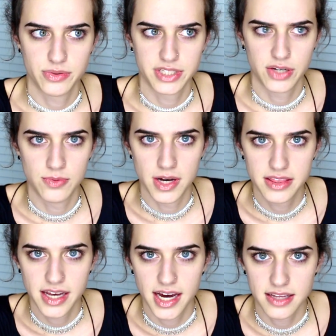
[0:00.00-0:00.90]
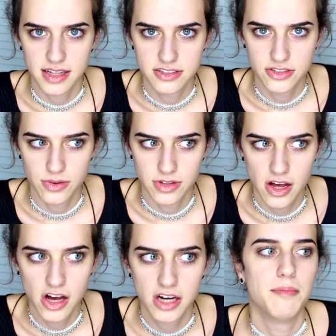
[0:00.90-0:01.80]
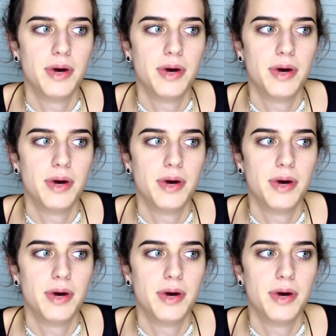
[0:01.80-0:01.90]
So I was like, what the heck, that's so long.